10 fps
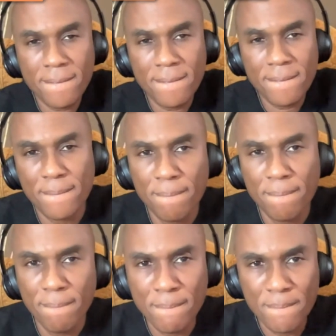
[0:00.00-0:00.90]

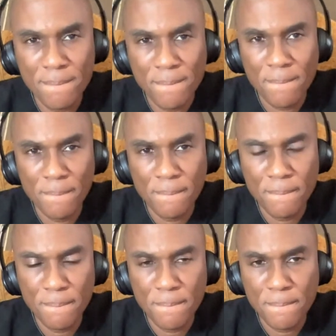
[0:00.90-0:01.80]

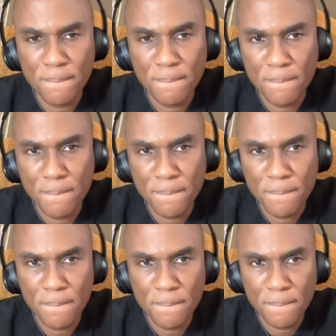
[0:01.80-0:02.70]

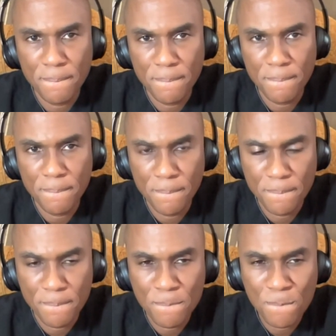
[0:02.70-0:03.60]

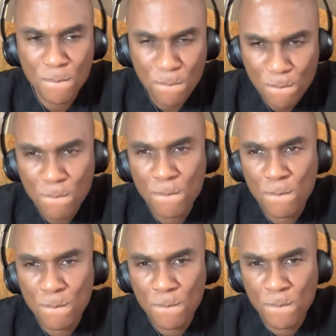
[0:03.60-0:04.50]

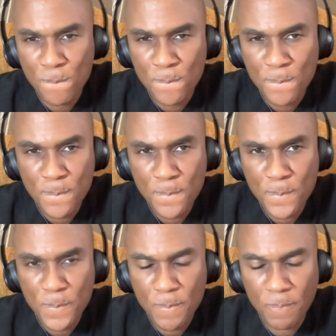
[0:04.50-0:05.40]

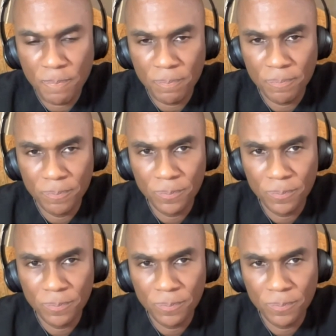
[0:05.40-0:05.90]
The person shown says nothing.